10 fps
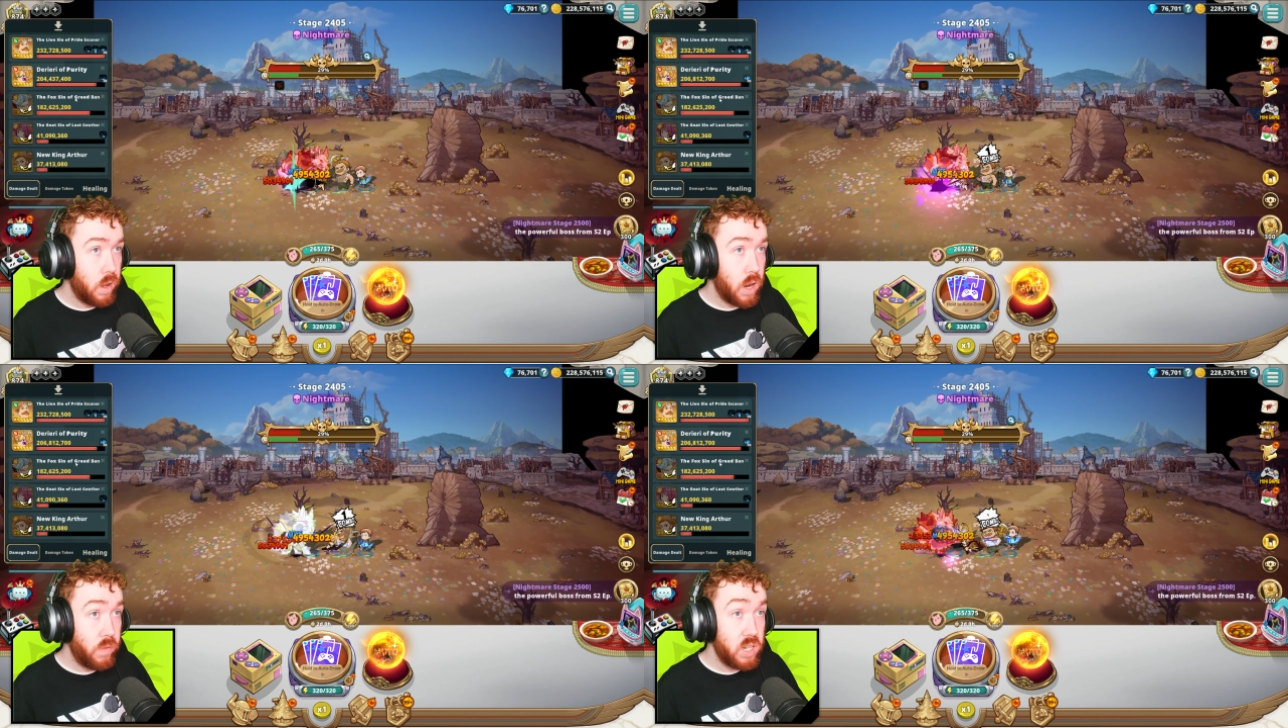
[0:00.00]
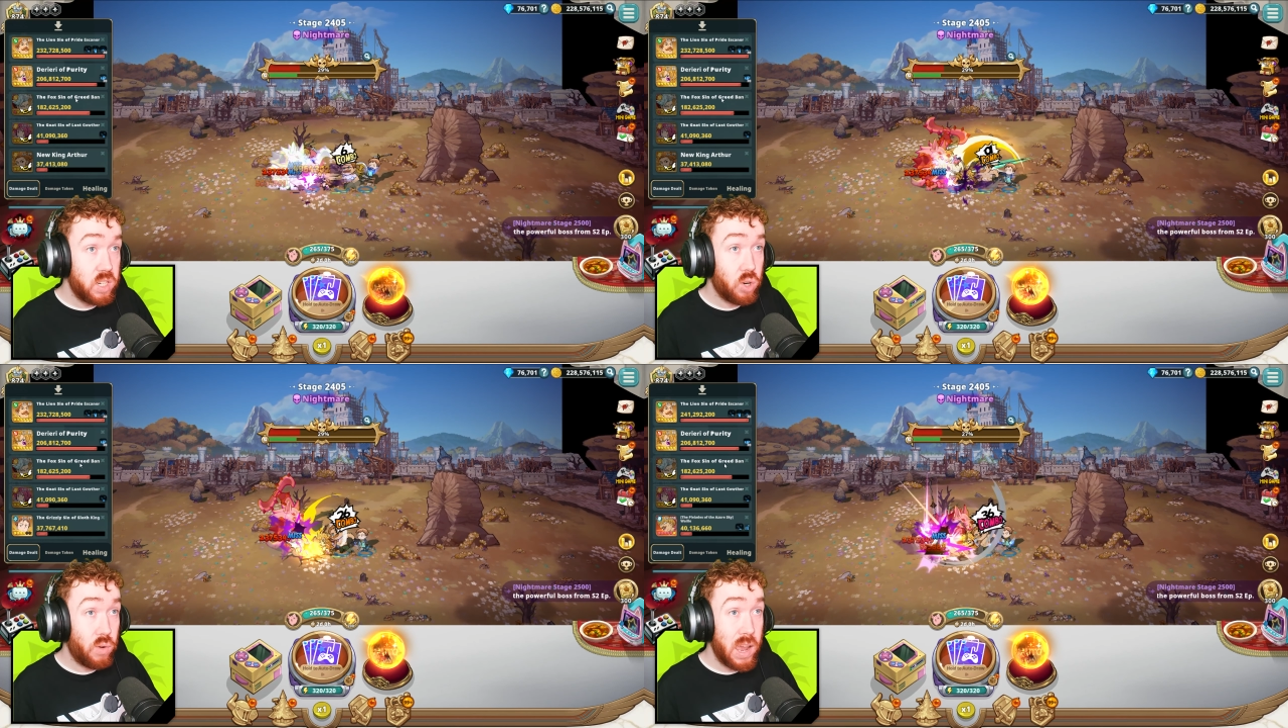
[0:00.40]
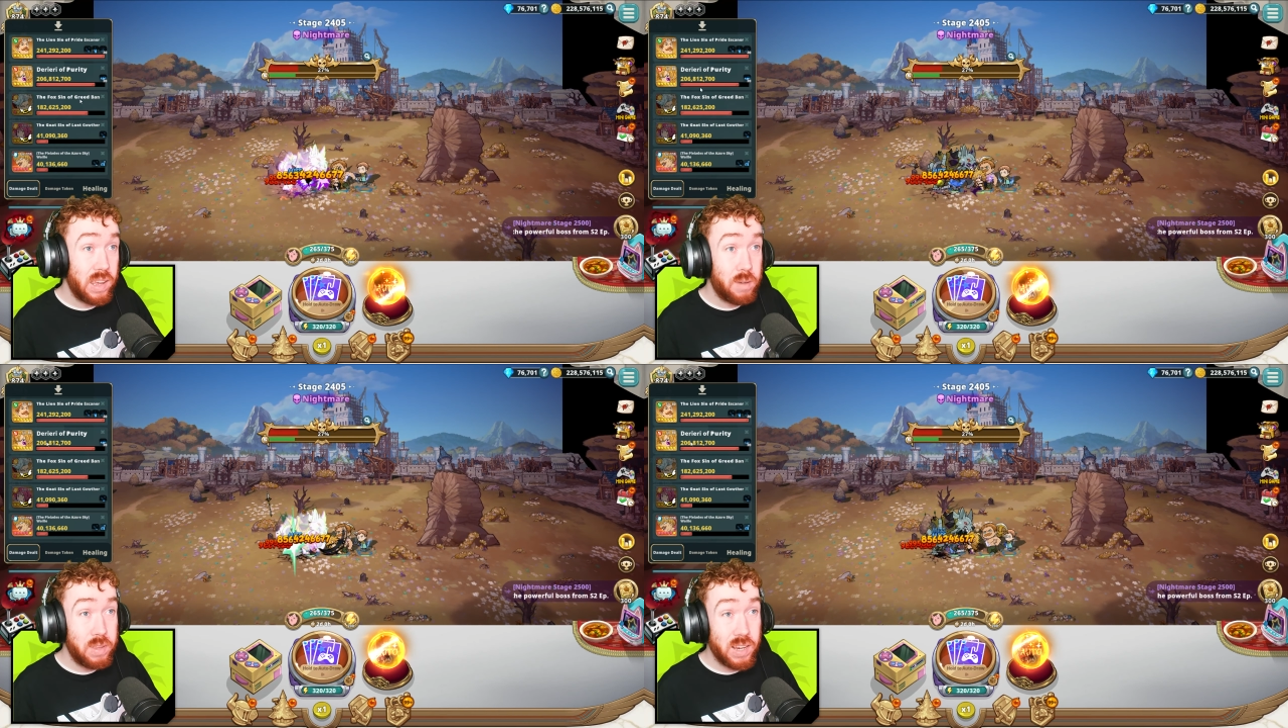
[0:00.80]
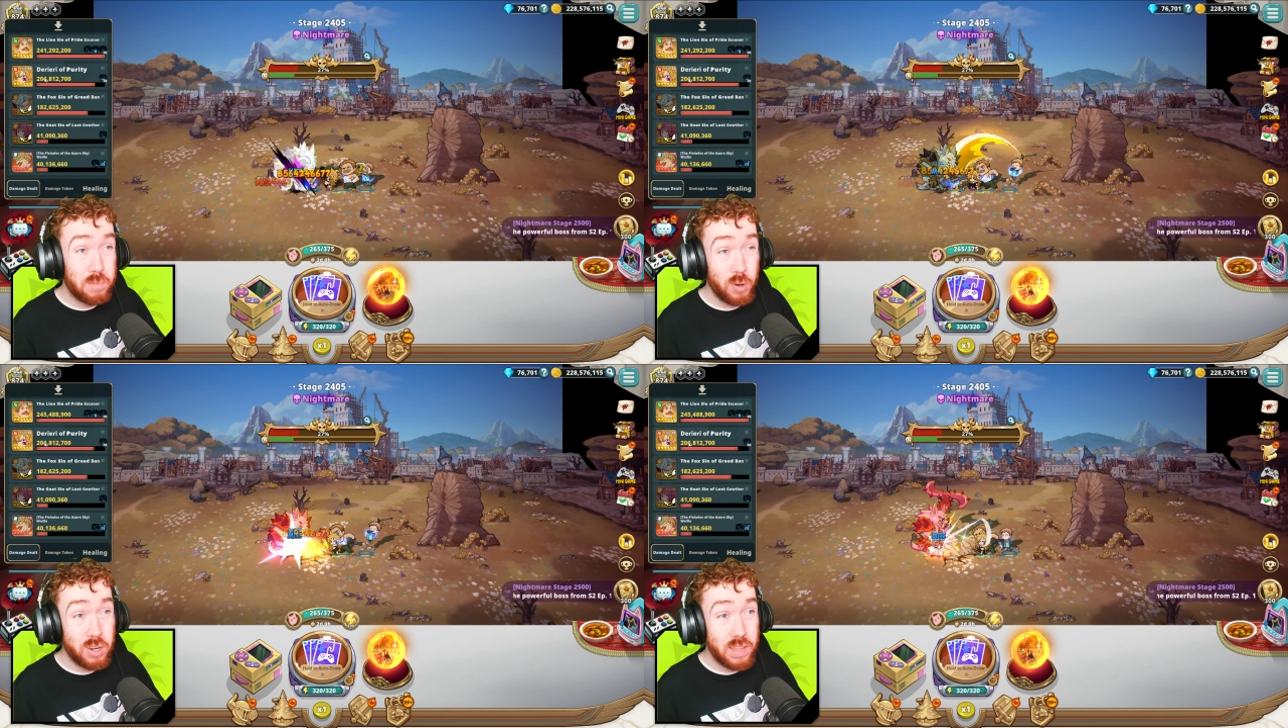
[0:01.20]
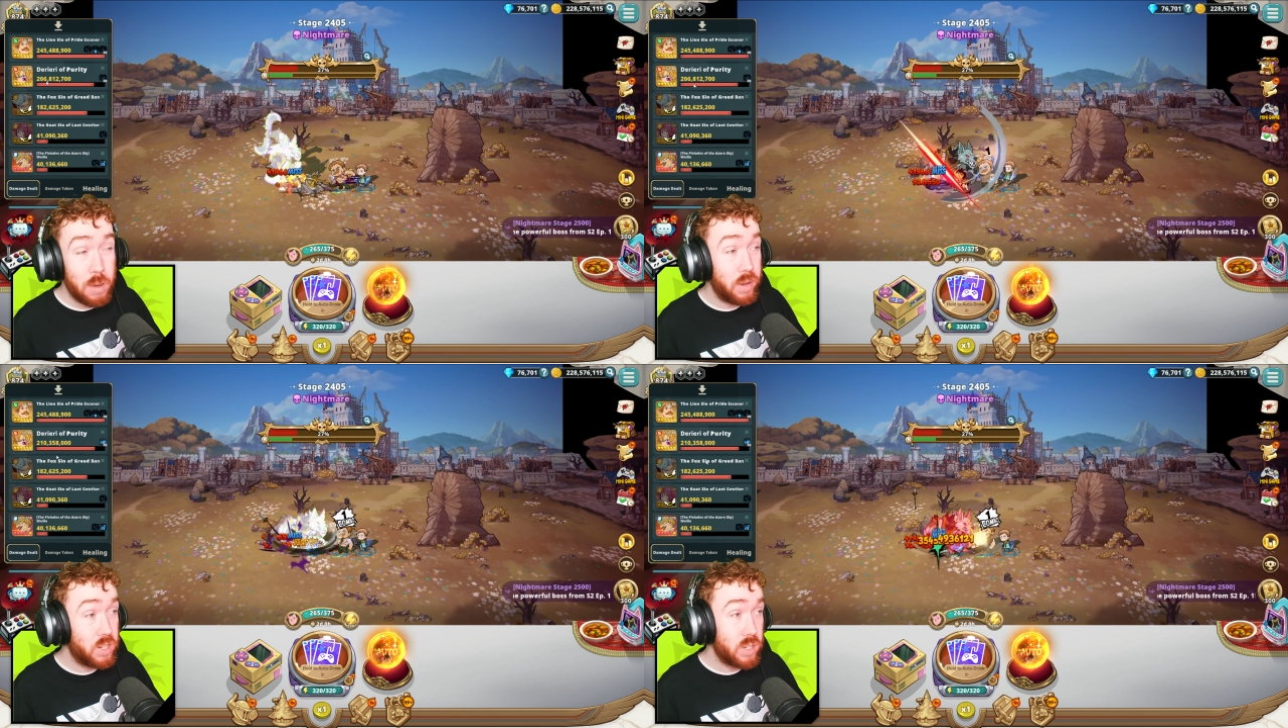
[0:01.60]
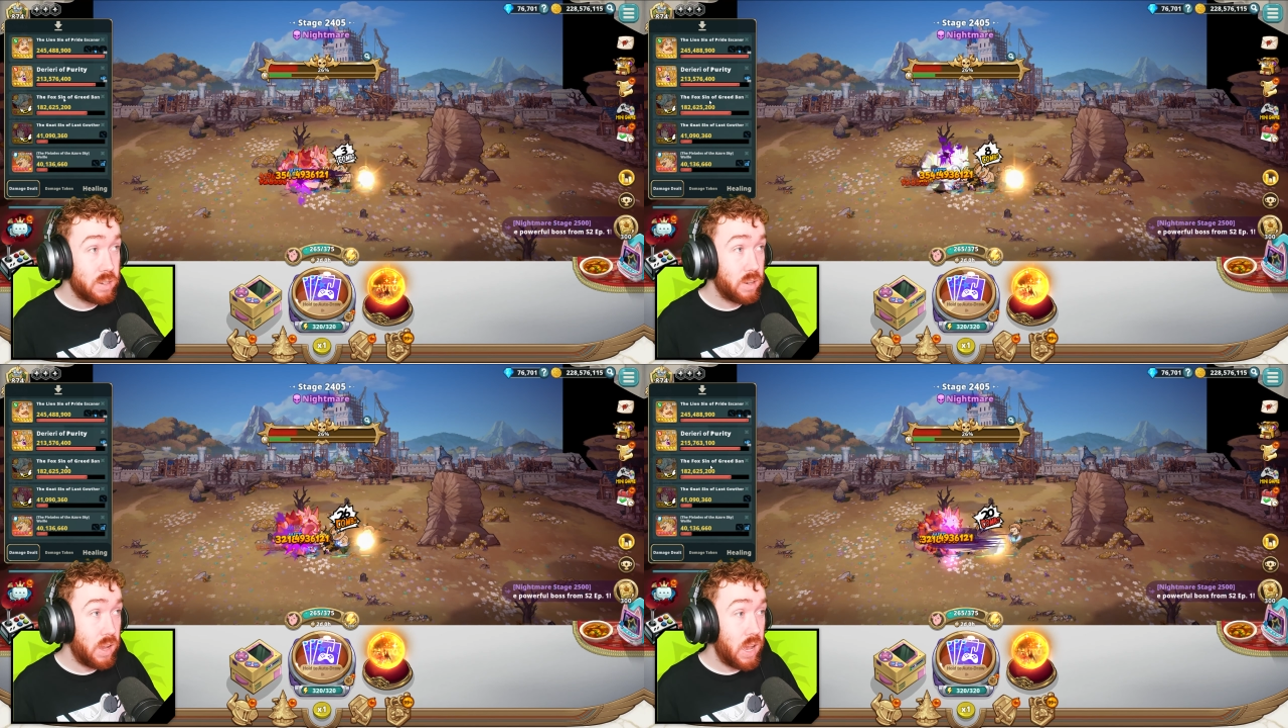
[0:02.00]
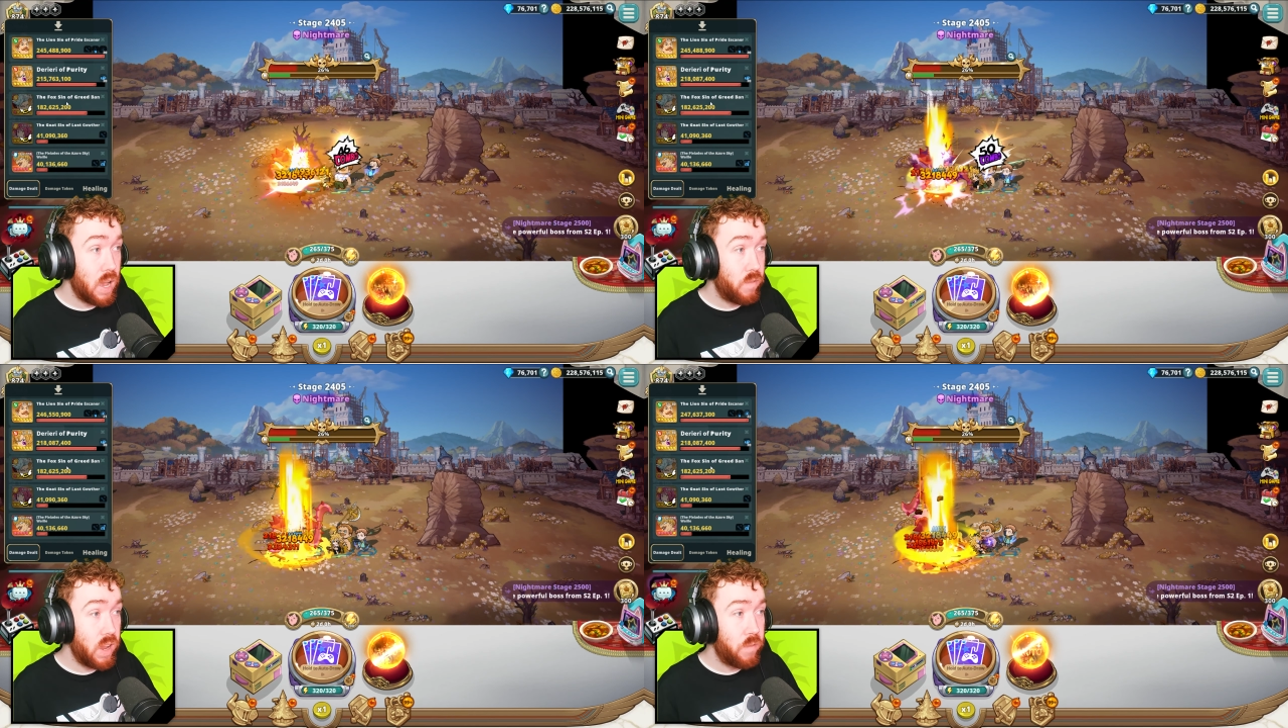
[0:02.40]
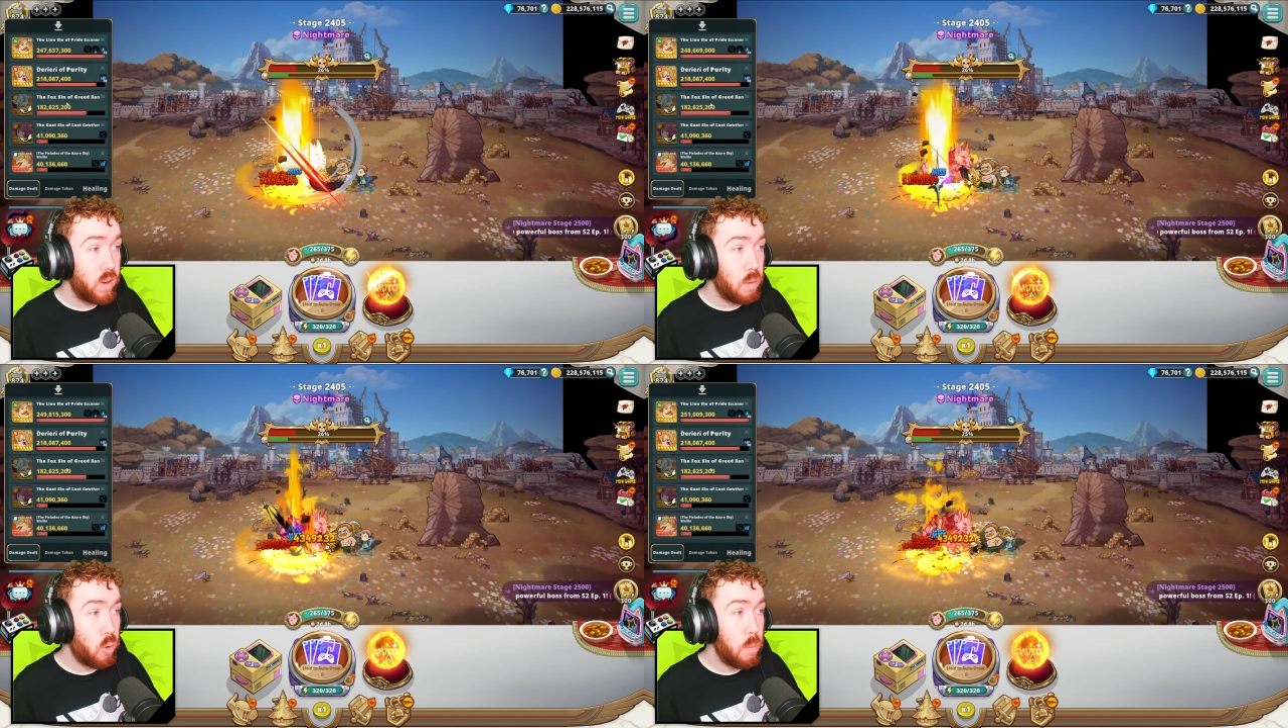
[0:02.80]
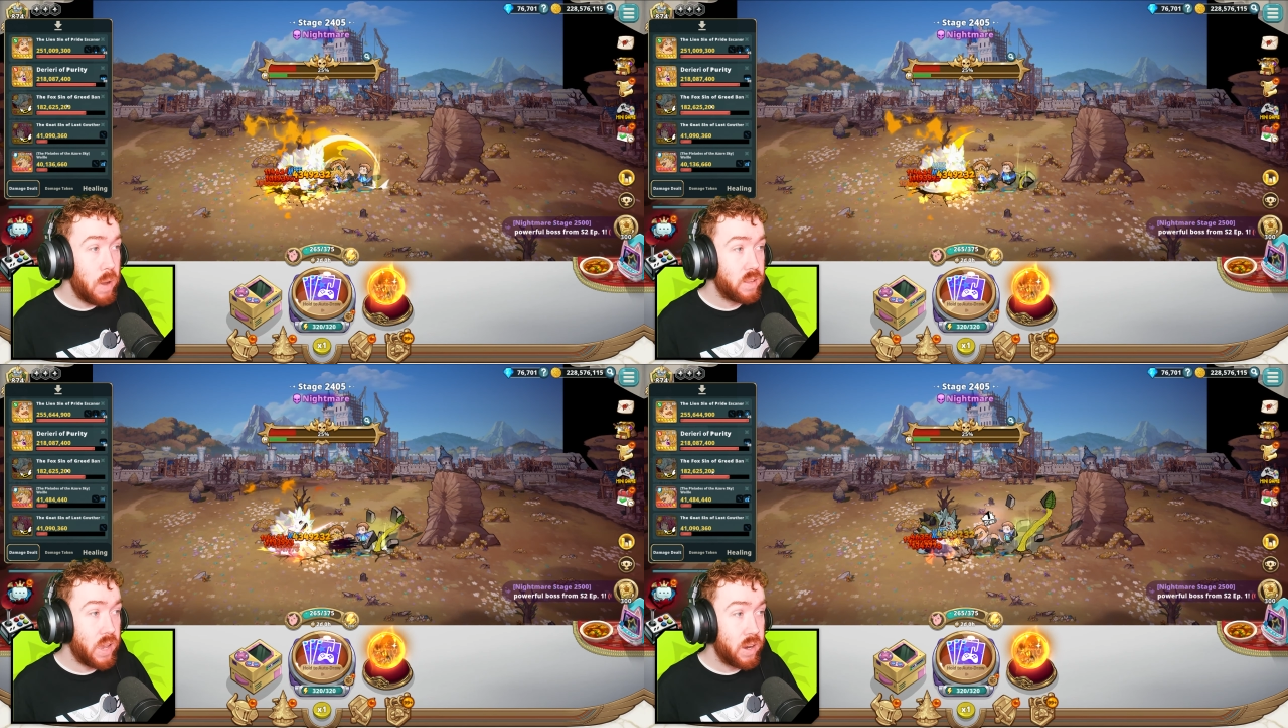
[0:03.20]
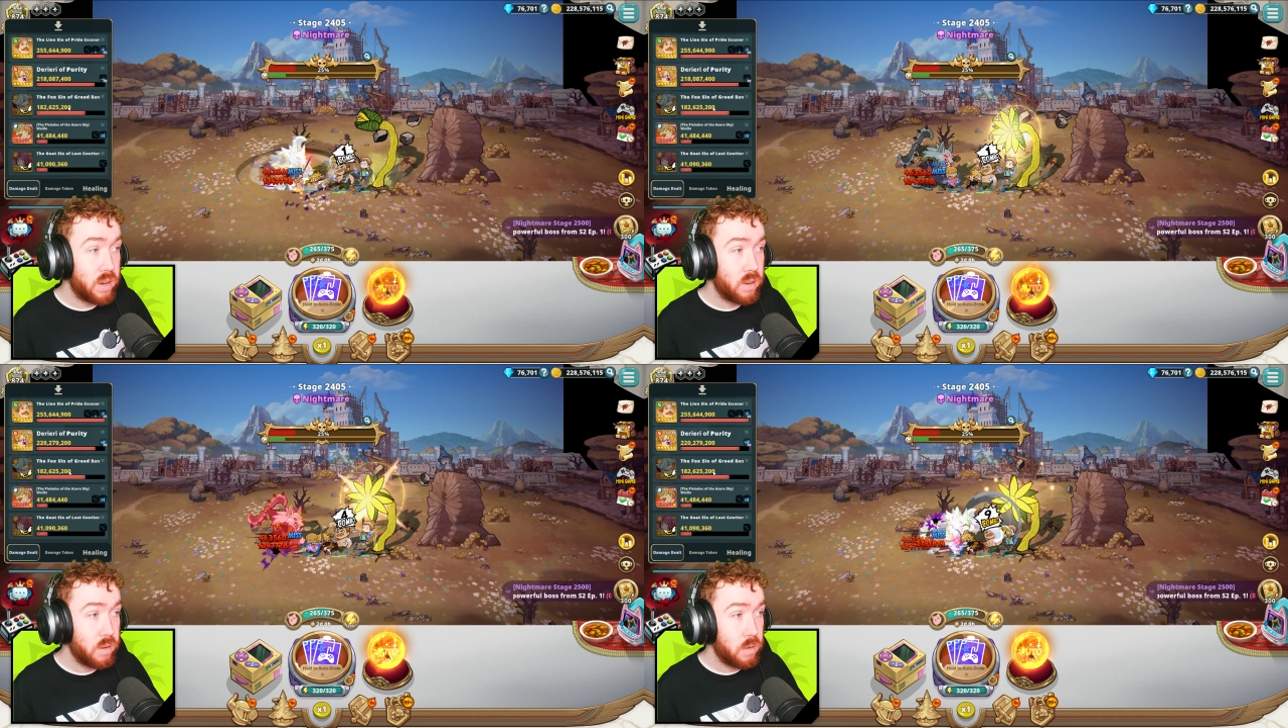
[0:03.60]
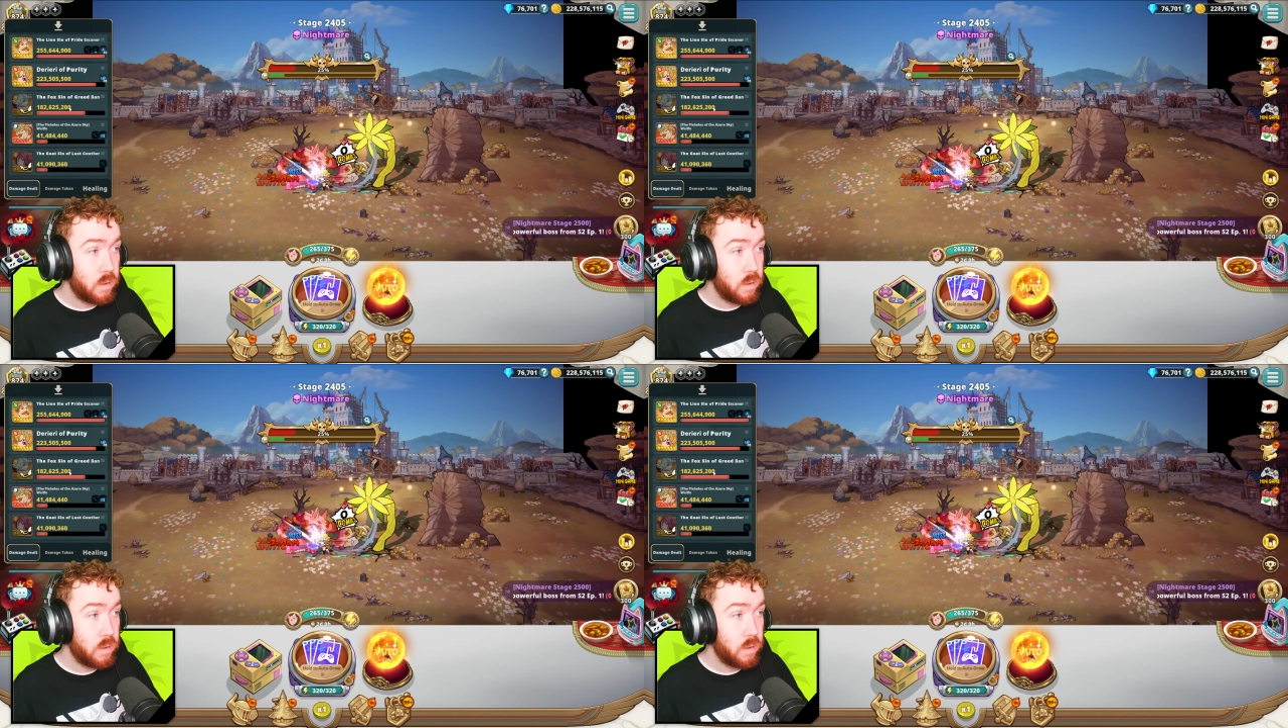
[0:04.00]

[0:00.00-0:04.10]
And I think she's doing alright. I mean, that's pretty good damage. Uh, I, think, I think if I brought a better tank,